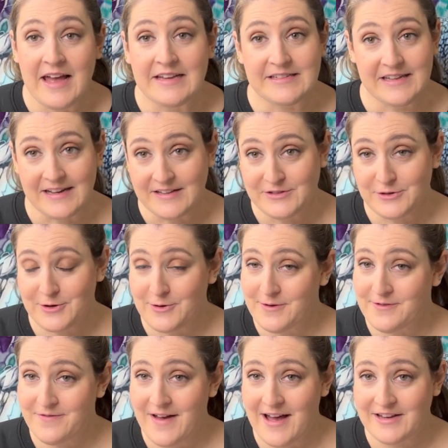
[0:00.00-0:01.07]
Tickets are
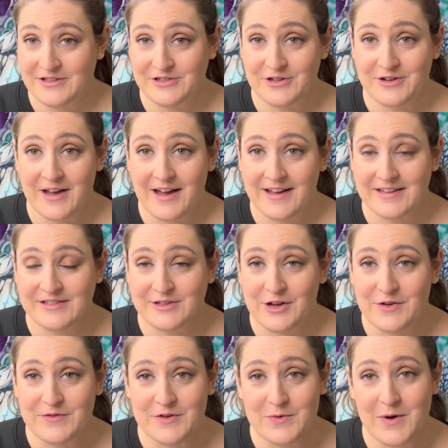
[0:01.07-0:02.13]
going fast, you guys, so
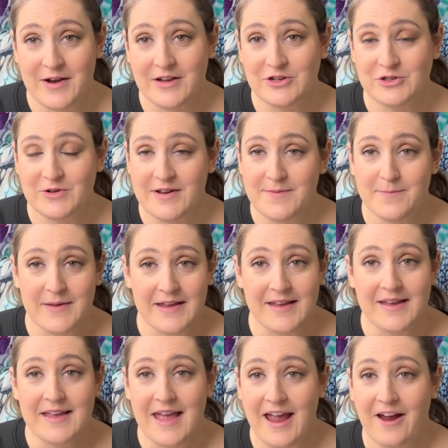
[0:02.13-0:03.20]
if you want to join
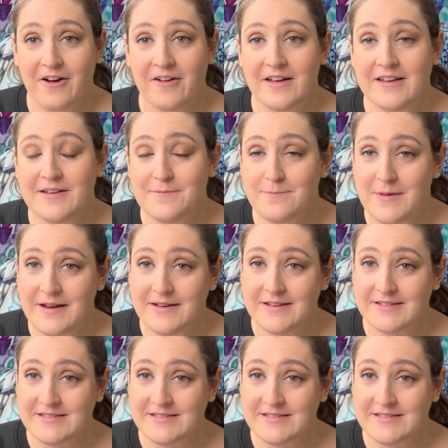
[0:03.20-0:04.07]
me, Karen, Mina,